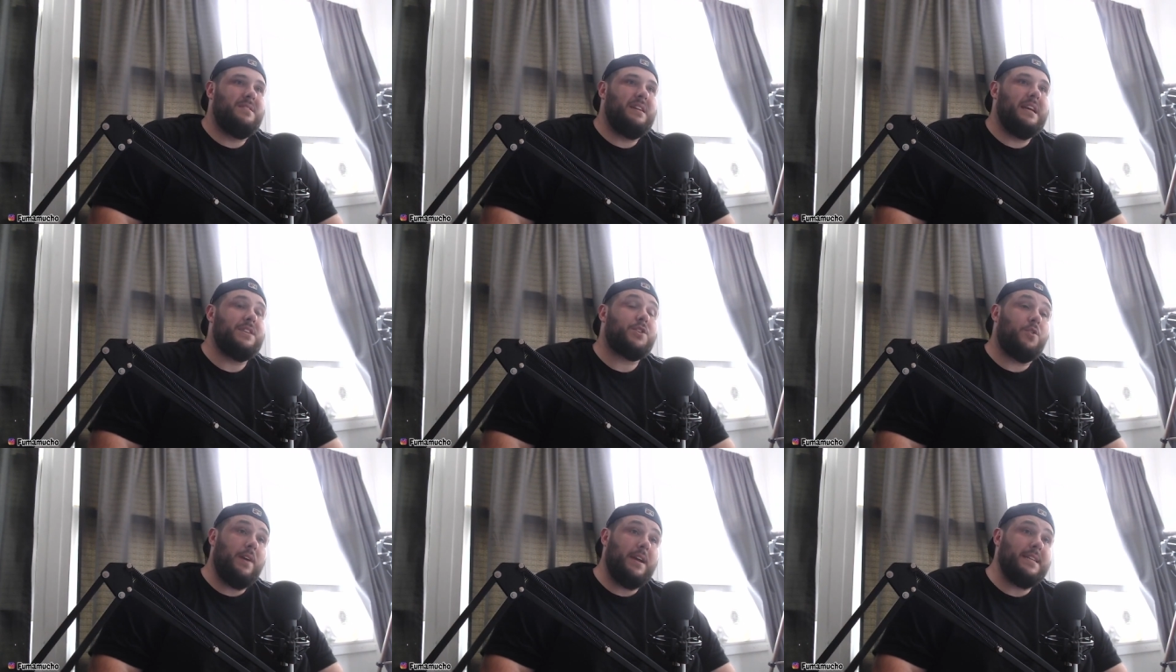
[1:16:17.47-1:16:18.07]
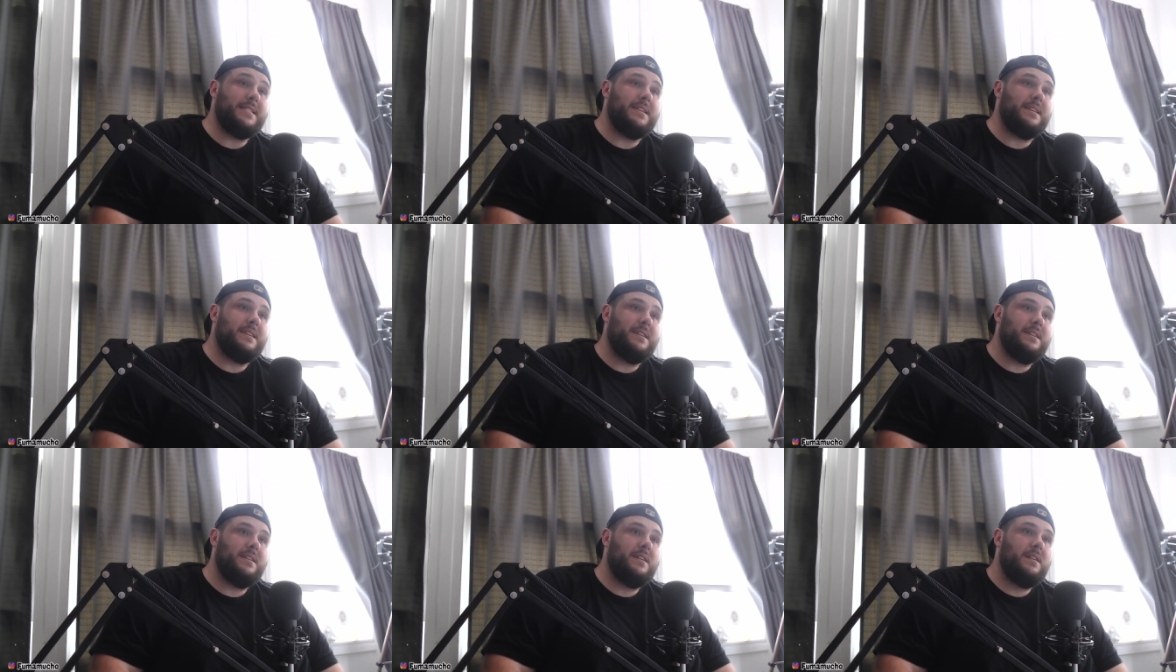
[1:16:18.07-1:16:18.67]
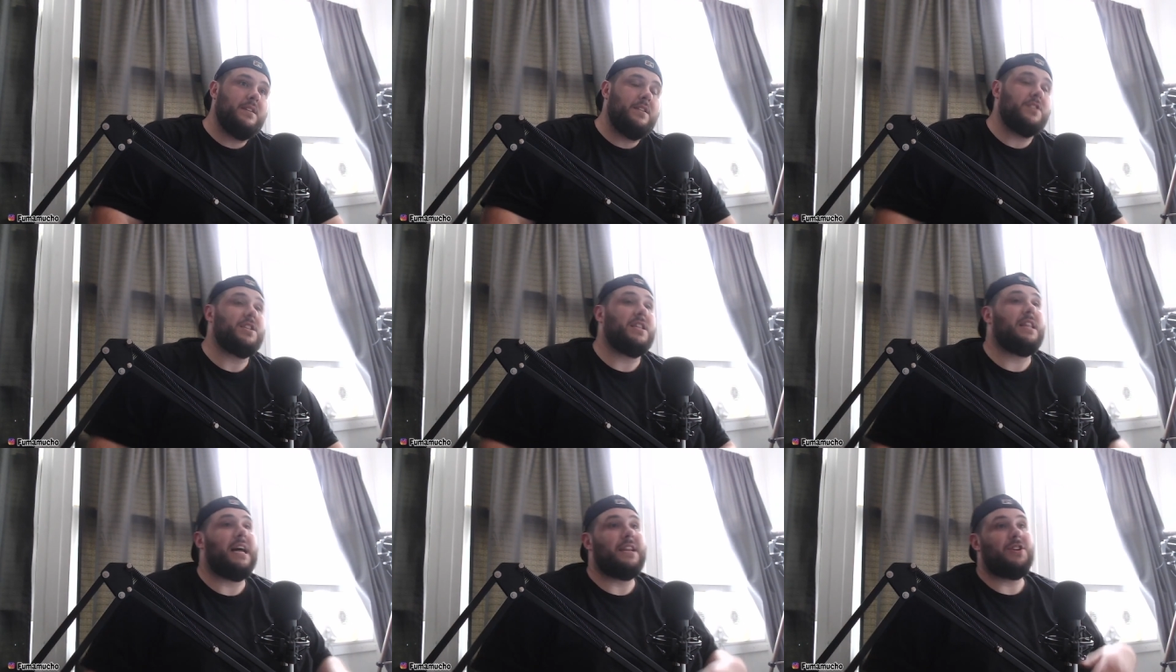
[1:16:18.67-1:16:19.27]
It's crazy. There's a
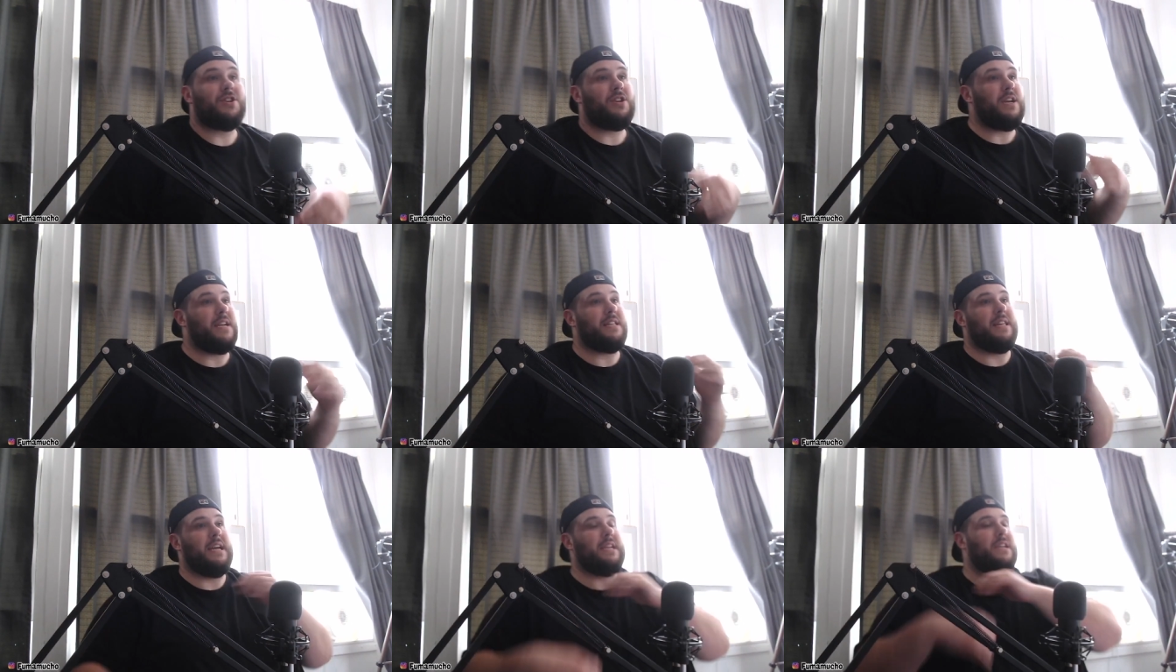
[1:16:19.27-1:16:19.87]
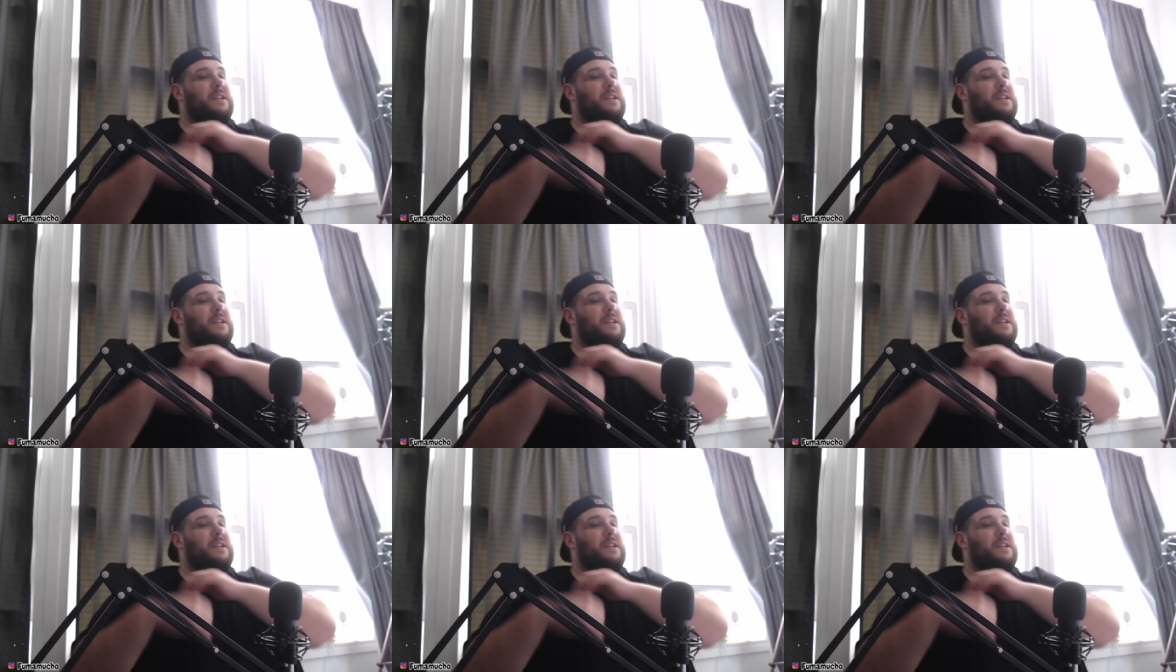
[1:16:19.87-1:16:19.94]
lot of shit. Like